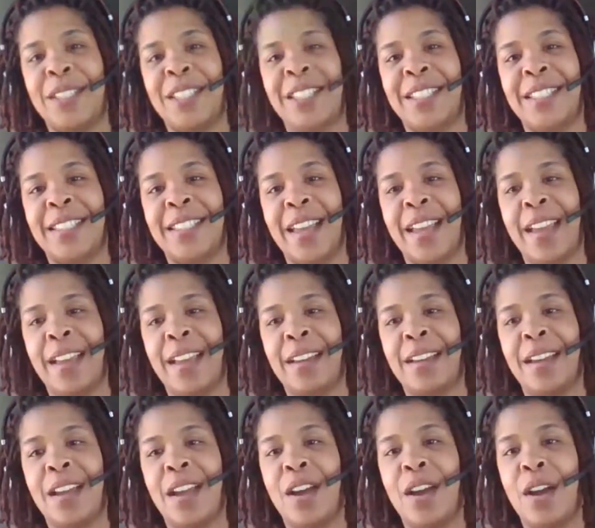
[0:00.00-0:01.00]
she's
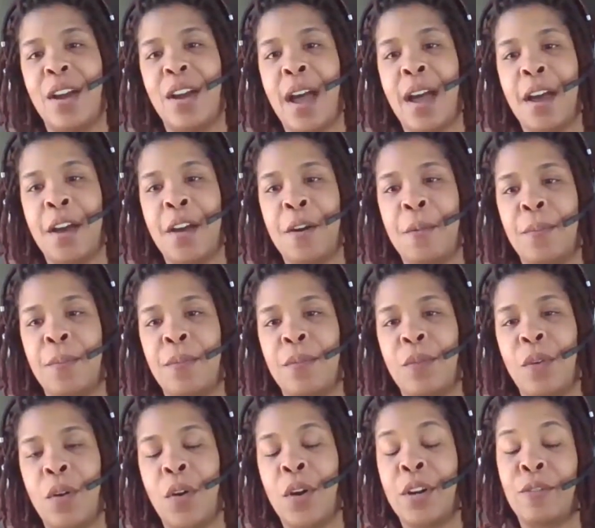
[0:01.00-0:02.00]
like, on
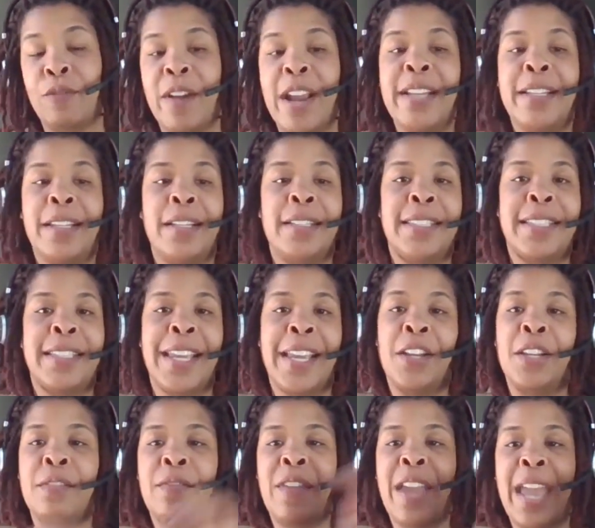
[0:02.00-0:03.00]
a ranking
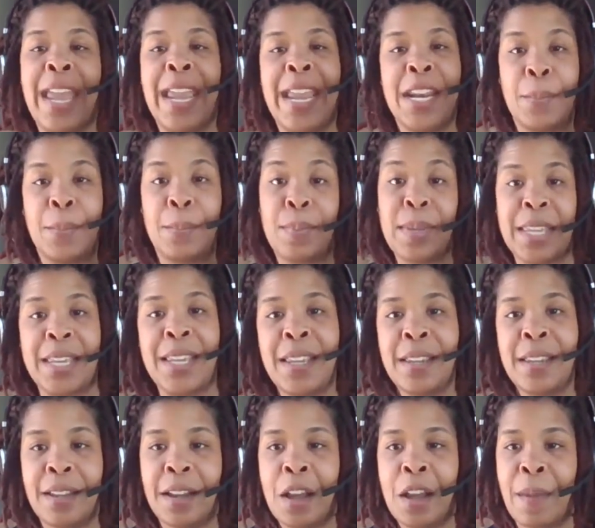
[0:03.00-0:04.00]
scale of A to B